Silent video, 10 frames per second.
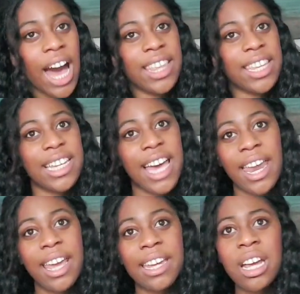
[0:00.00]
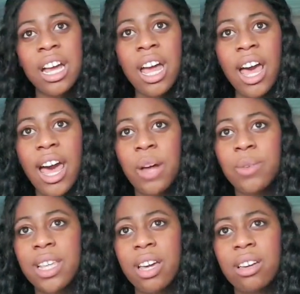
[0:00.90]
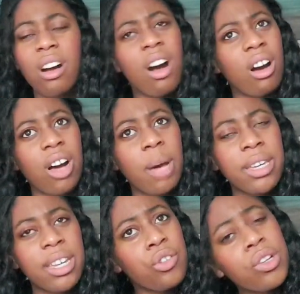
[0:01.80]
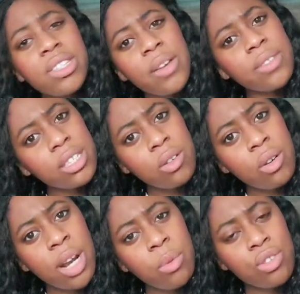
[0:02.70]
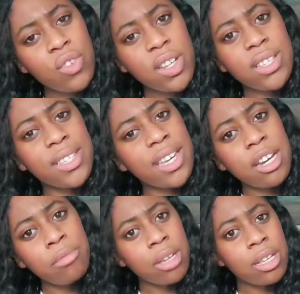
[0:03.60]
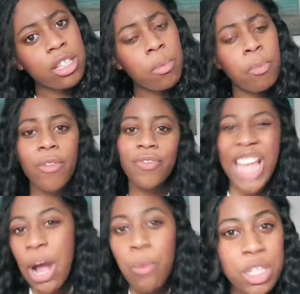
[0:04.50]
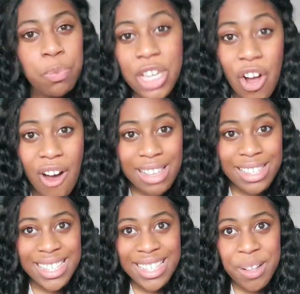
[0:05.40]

I didn't get in. And I was like, I wrote down this goal, I was really determined, but that was because